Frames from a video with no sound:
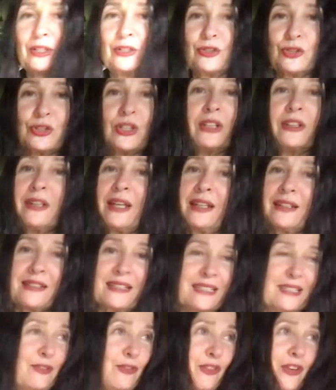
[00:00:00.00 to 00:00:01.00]
shit hits
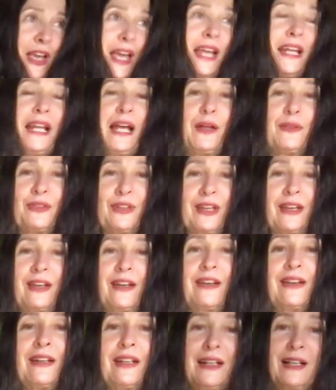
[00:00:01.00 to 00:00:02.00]
the fan out
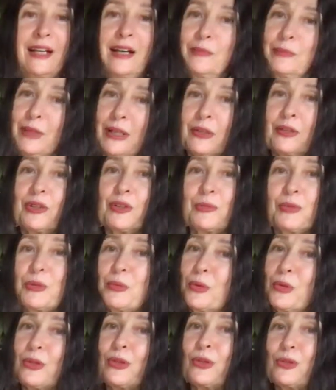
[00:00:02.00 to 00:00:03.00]
there. I'm not going to be
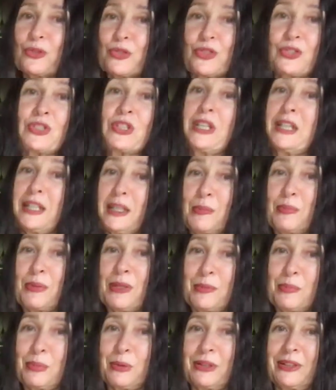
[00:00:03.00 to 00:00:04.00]
one of those skinny
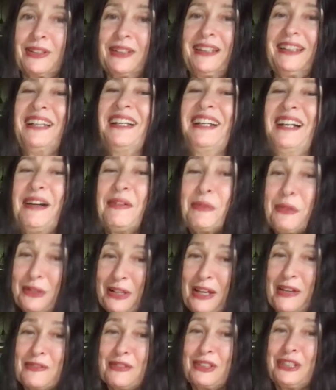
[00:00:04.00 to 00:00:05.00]
people. I want to
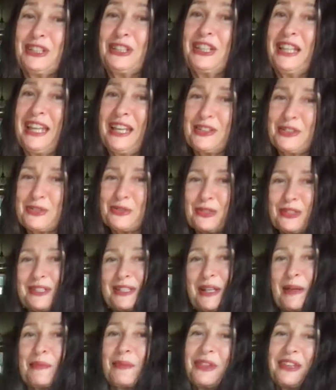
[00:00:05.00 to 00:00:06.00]
have a little extra
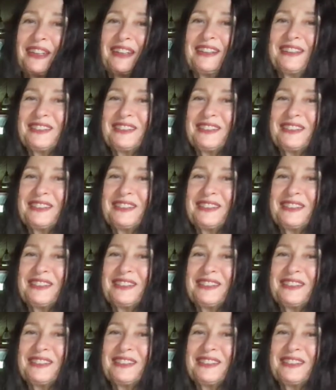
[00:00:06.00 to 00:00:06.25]
something.